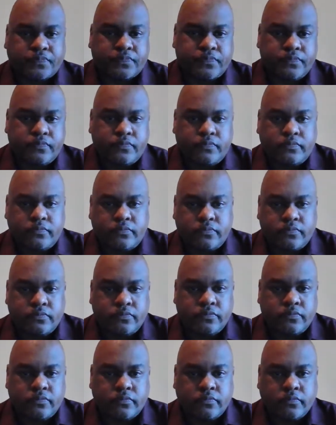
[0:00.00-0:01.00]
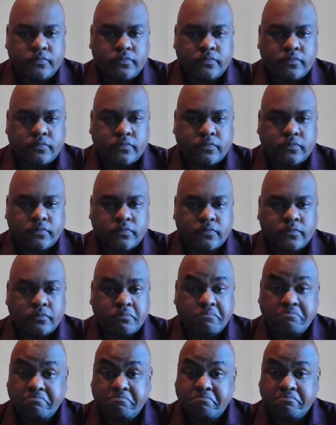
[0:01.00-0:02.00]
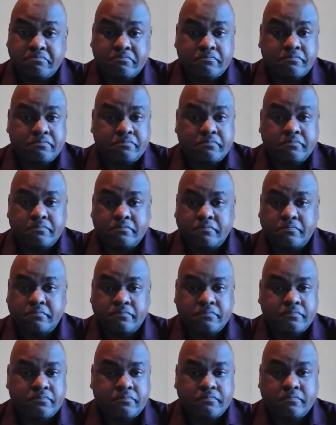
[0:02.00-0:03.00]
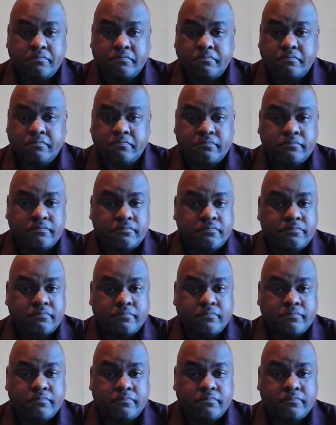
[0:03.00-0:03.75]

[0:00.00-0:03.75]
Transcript: [no speech]